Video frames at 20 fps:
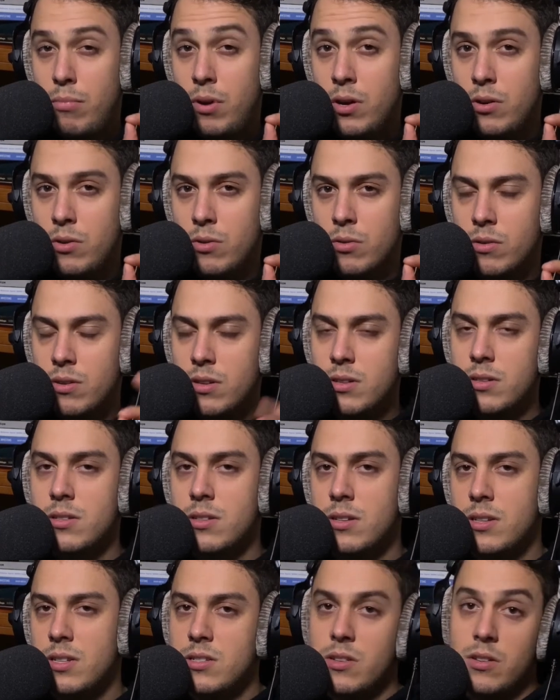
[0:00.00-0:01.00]
Pro,
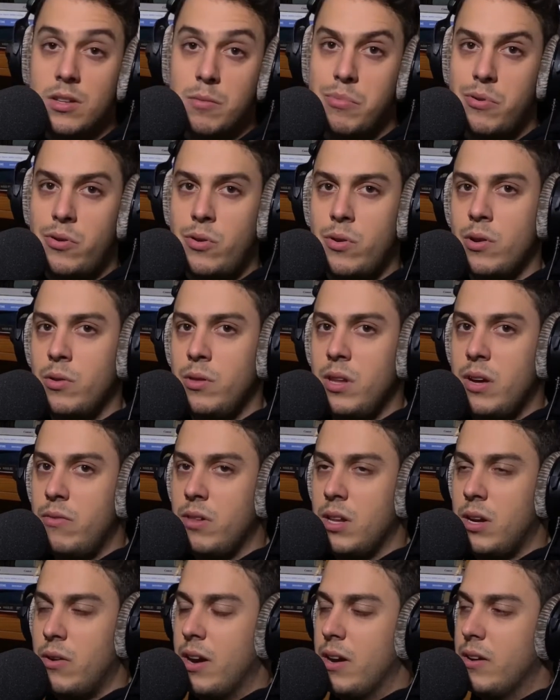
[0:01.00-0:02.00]
because it's only Pro
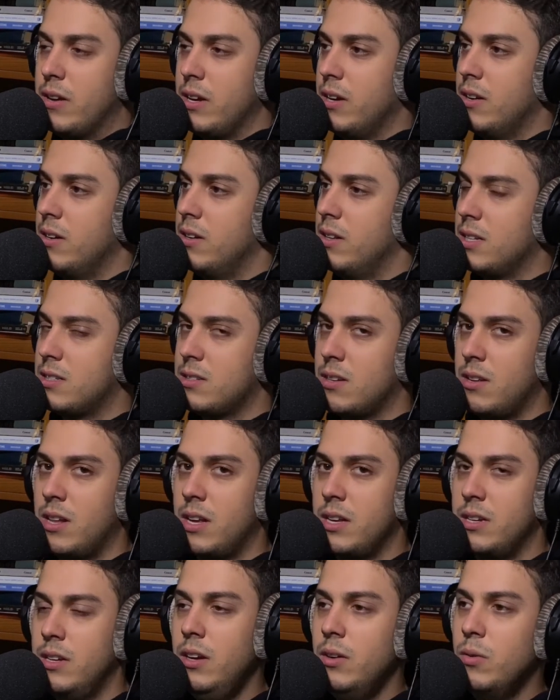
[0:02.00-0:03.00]
level around here. That's
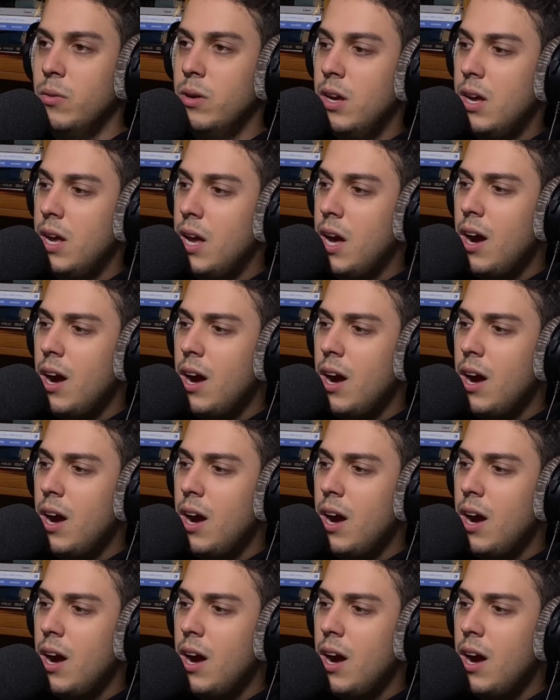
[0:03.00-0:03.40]
all I do.